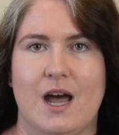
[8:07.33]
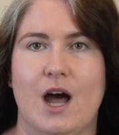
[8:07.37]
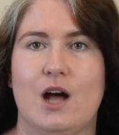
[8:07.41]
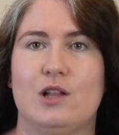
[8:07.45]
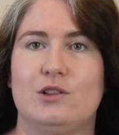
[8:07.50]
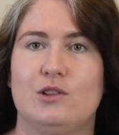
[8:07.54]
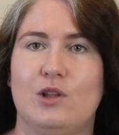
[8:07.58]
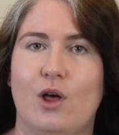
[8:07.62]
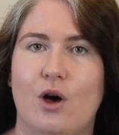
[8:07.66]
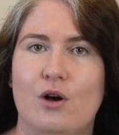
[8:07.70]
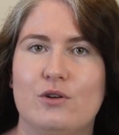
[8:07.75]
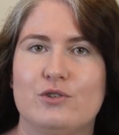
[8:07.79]
A
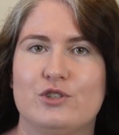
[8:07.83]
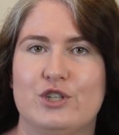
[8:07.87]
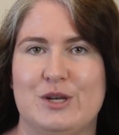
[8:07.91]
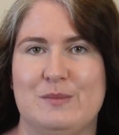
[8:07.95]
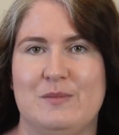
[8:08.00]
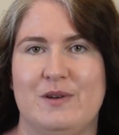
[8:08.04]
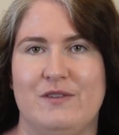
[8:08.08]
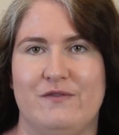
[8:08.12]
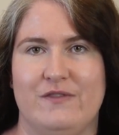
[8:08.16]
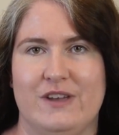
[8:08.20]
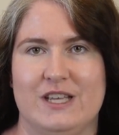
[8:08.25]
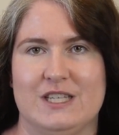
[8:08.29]

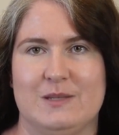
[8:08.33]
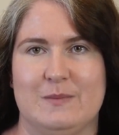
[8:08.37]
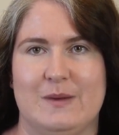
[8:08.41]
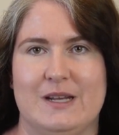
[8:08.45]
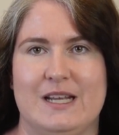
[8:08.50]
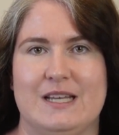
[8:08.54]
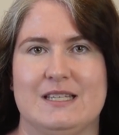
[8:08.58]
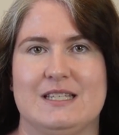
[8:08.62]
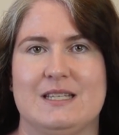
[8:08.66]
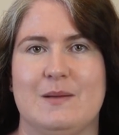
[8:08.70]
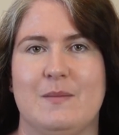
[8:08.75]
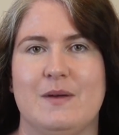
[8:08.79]
long-term investment
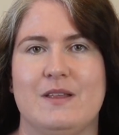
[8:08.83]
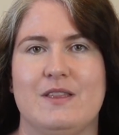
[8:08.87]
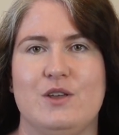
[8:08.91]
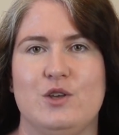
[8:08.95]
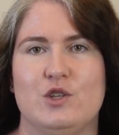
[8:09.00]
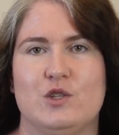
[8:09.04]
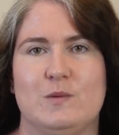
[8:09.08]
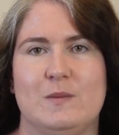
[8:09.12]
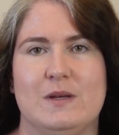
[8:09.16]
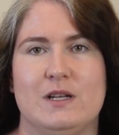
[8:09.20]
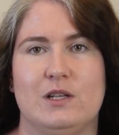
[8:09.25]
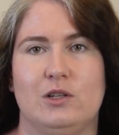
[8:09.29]
is something that you
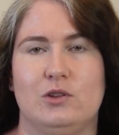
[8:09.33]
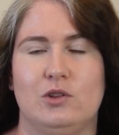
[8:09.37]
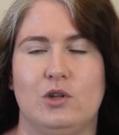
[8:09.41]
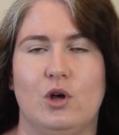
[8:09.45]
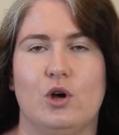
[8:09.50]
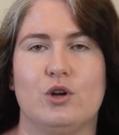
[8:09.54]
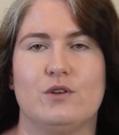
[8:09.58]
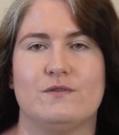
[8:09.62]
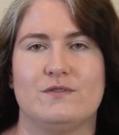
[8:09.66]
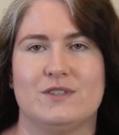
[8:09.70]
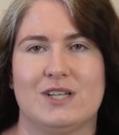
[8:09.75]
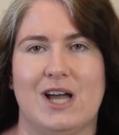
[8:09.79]
spend a
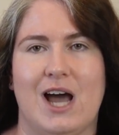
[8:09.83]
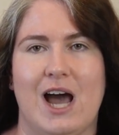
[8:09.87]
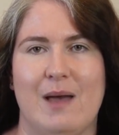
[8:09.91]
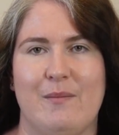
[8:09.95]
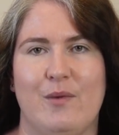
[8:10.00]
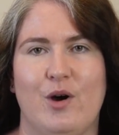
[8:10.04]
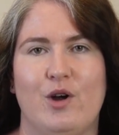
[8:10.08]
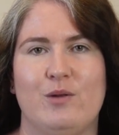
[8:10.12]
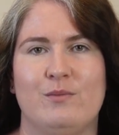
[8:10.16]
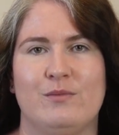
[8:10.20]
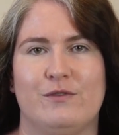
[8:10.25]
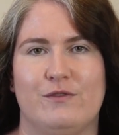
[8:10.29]
lot of time
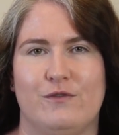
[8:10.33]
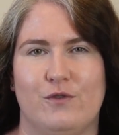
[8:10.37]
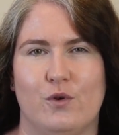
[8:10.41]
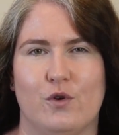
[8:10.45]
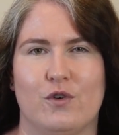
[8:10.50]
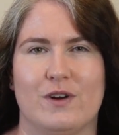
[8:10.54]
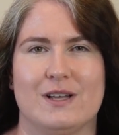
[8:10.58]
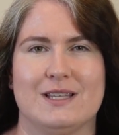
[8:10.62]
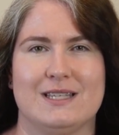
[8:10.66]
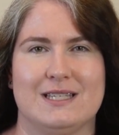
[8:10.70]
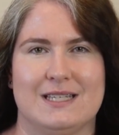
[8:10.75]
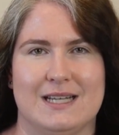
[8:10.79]
on
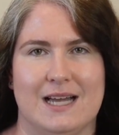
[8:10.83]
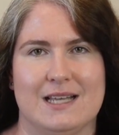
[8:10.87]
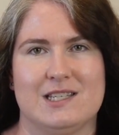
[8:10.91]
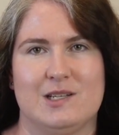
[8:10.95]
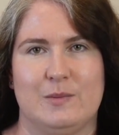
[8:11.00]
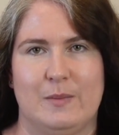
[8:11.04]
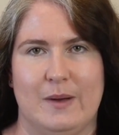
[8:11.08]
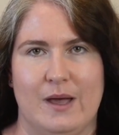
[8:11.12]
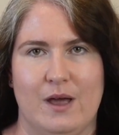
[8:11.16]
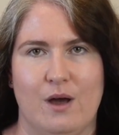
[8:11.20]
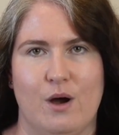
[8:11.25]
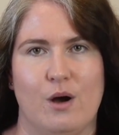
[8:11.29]
before it starts
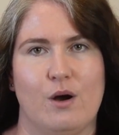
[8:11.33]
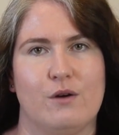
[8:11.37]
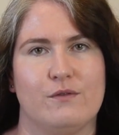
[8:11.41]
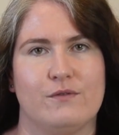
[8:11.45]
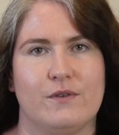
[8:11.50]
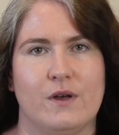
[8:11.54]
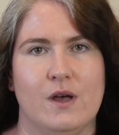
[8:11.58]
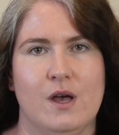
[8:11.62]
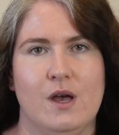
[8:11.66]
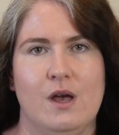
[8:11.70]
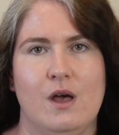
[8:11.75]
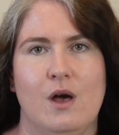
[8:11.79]
to pay off.
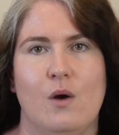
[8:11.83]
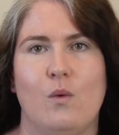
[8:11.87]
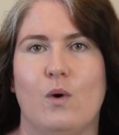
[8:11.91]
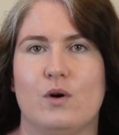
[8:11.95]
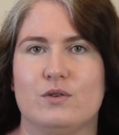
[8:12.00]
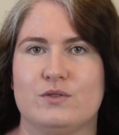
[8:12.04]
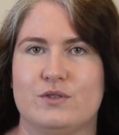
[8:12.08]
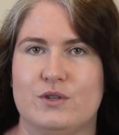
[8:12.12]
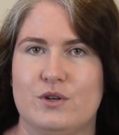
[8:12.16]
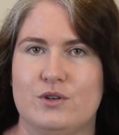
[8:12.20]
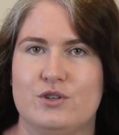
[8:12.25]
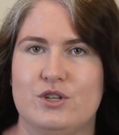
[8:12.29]
While
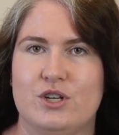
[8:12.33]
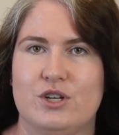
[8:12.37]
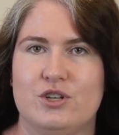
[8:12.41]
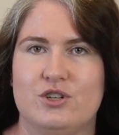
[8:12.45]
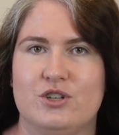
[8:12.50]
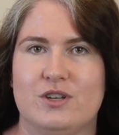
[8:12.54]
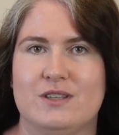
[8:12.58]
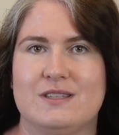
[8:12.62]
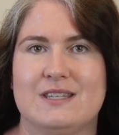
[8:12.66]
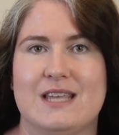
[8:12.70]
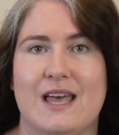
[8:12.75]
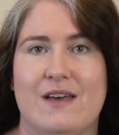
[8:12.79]
search
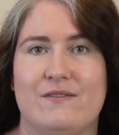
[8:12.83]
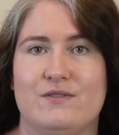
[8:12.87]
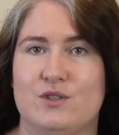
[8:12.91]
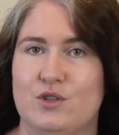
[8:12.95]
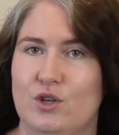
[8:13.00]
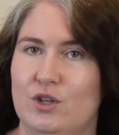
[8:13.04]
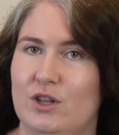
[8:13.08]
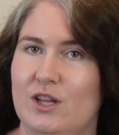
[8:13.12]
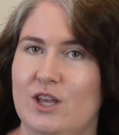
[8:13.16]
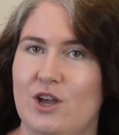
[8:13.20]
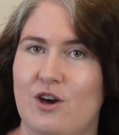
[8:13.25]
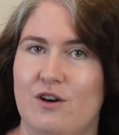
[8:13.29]
engines have
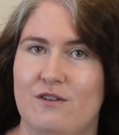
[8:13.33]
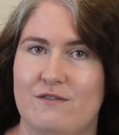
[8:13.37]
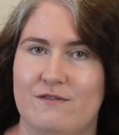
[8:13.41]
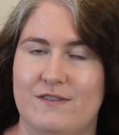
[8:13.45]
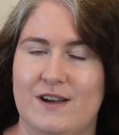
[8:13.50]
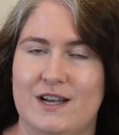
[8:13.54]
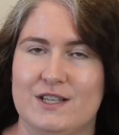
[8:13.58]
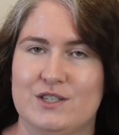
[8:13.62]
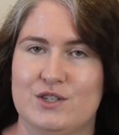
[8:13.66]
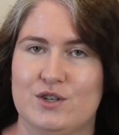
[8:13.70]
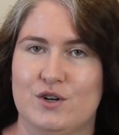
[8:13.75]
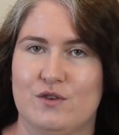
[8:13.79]
certainly gotten
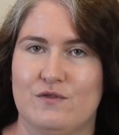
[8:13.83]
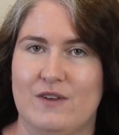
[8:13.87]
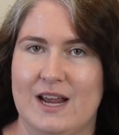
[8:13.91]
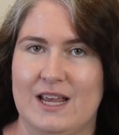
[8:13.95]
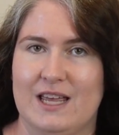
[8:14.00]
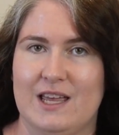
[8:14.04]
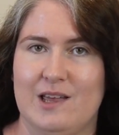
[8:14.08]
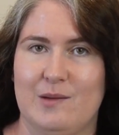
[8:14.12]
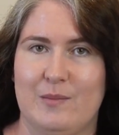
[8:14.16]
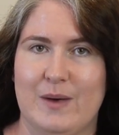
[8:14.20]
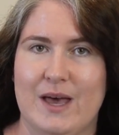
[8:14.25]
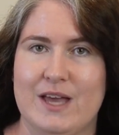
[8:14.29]
faster at
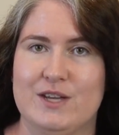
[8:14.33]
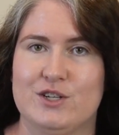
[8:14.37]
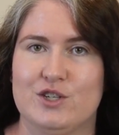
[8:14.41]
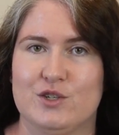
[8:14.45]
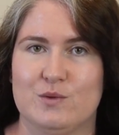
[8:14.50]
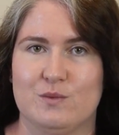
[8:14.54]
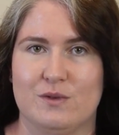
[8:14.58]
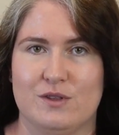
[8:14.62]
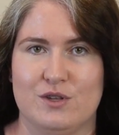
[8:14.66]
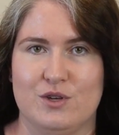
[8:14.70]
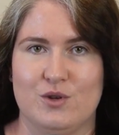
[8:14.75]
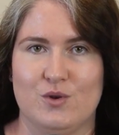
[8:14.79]
ranking pages
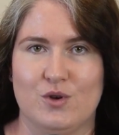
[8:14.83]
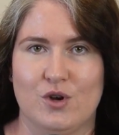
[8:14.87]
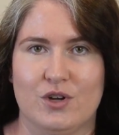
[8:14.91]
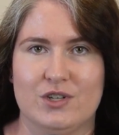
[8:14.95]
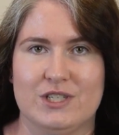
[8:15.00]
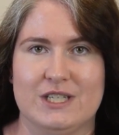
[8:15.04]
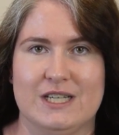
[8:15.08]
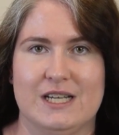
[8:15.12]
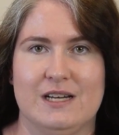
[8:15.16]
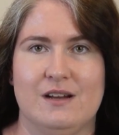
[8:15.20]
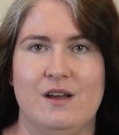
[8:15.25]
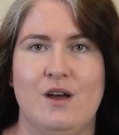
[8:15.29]
with new
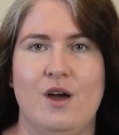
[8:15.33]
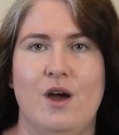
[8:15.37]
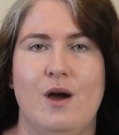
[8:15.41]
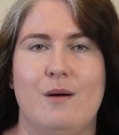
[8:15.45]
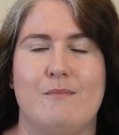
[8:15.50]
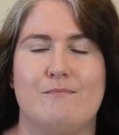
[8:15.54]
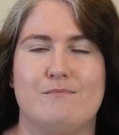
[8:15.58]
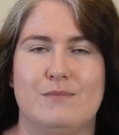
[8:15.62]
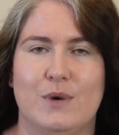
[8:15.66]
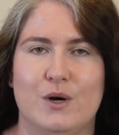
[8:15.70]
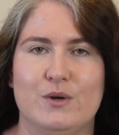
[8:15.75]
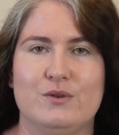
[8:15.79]
content,
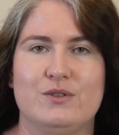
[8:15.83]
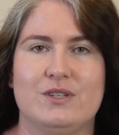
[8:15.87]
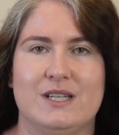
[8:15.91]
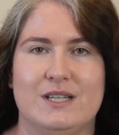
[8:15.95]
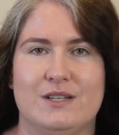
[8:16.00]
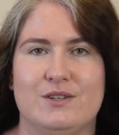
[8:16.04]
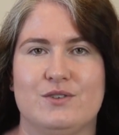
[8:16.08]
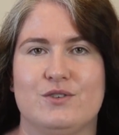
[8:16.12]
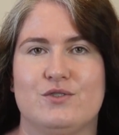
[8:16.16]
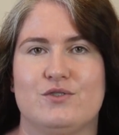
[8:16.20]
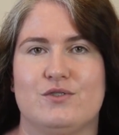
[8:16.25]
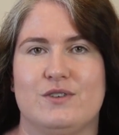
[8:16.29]
most
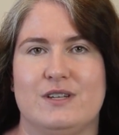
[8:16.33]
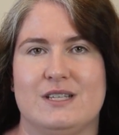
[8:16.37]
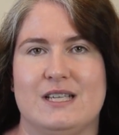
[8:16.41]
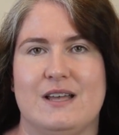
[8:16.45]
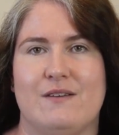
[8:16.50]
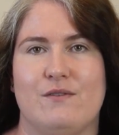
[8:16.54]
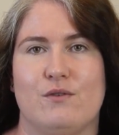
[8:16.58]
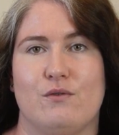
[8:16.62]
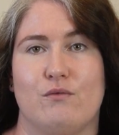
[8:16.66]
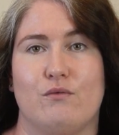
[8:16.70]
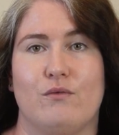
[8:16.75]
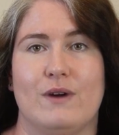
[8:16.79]
industries
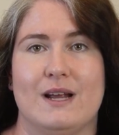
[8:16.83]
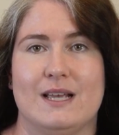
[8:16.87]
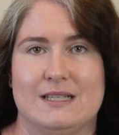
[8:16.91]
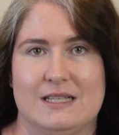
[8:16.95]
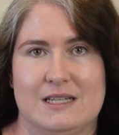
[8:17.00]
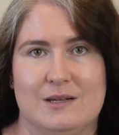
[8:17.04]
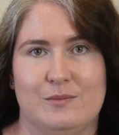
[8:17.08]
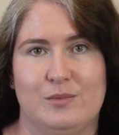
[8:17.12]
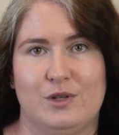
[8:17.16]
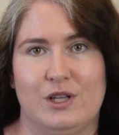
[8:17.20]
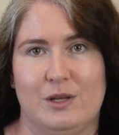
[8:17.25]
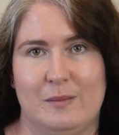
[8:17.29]
have a
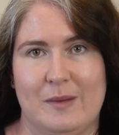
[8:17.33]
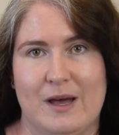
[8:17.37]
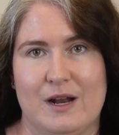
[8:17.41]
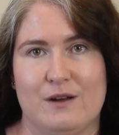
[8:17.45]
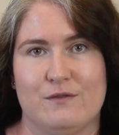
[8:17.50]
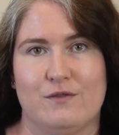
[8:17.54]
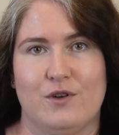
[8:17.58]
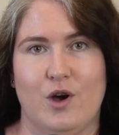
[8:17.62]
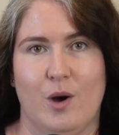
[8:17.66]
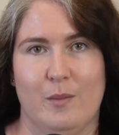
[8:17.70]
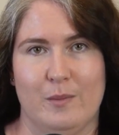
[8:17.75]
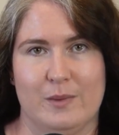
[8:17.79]
reasonable amount
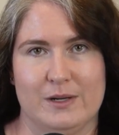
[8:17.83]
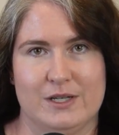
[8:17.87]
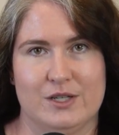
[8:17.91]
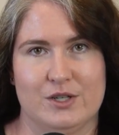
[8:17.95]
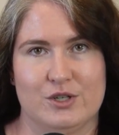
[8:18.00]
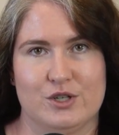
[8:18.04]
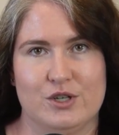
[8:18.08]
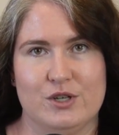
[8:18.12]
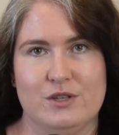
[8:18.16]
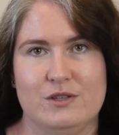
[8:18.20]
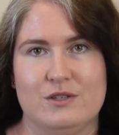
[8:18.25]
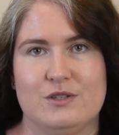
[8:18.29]
of
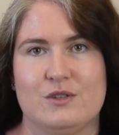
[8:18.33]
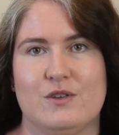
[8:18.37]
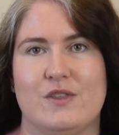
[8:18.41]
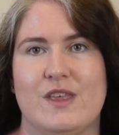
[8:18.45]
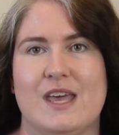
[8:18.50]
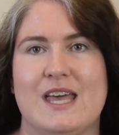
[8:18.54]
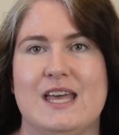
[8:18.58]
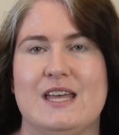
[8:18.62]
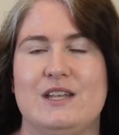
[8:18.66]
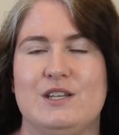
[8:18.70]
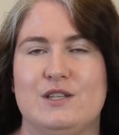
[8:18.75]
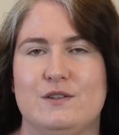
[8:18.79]
competition, so
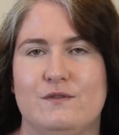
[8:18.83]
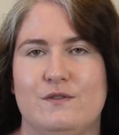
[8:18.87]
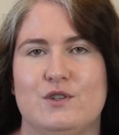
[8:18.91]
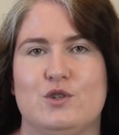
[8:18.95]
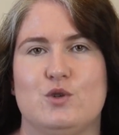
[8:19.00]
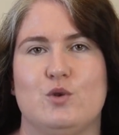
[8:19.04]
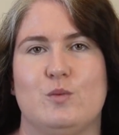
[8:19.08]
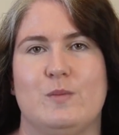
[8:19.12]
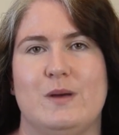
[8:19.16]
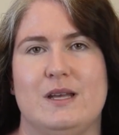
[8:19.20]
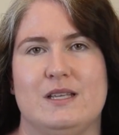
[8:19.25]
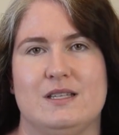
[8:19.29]
the
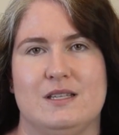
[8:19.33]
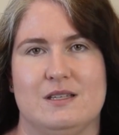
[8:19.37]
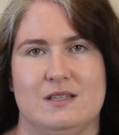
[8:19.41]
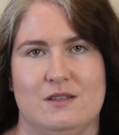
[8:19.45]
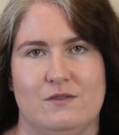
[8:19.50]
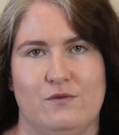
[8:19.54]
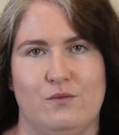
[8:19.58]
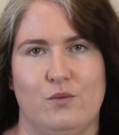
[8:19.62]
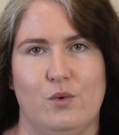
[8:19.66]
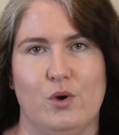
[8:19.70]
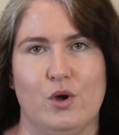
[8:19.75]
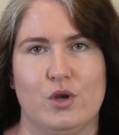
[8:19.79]
individual pieces
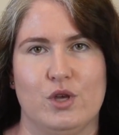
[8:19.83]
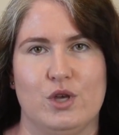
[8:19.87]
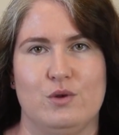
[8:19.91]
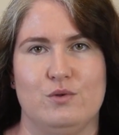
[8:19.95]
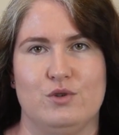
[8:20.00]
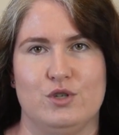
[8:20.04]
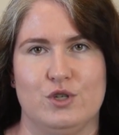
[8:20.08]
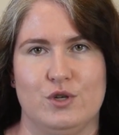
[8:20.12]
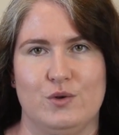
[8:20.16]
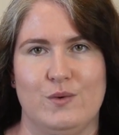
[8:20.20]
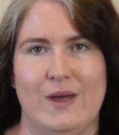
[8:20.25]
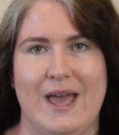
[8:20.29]
of work you
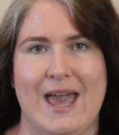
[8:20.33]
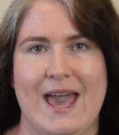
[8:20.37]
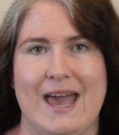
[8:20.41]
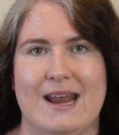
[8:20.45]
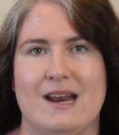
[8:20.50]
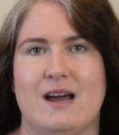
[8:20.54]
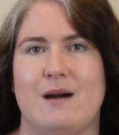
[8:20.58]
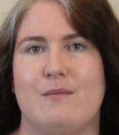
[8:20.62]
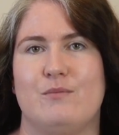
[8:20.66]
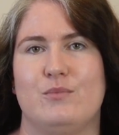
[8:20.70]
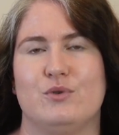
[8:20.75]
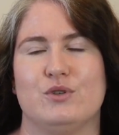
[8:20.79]
do add
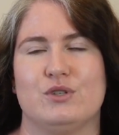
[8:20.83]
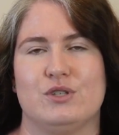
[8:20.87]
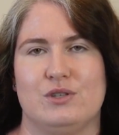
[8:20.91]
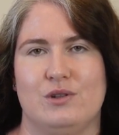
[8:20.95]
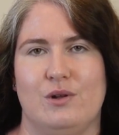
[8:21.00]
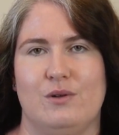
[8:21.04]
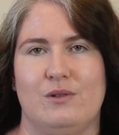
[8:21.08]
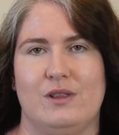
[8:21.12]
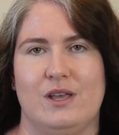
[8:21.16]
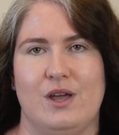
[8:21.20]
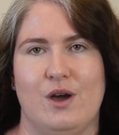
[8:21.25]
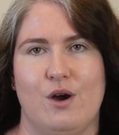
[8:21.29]
up more
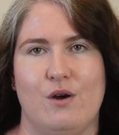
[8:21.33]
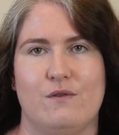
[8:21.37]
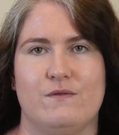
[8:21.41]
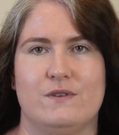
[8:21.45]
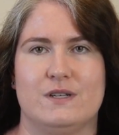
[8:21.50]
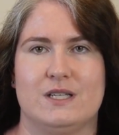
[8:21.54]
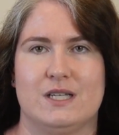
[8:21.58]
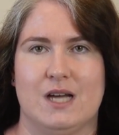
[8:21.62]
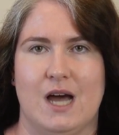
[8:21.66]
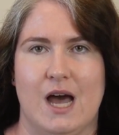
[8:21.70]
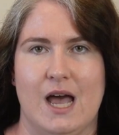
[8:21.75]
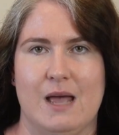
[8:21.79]
slowly over
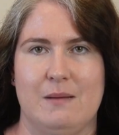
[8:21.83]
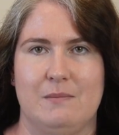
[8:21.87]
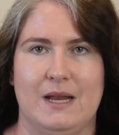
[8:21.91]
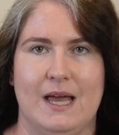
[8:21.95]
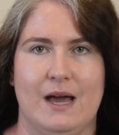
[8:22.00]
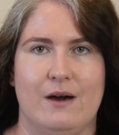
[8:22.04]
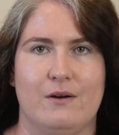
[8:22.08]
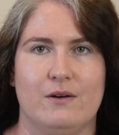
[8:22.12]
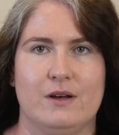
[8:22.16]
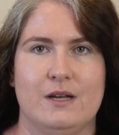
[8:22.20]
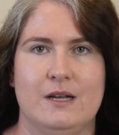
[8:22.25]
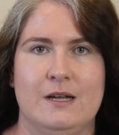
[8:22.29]
time
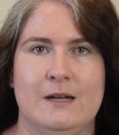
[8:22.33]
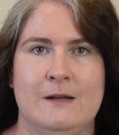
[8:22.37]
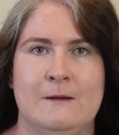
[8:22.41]
now.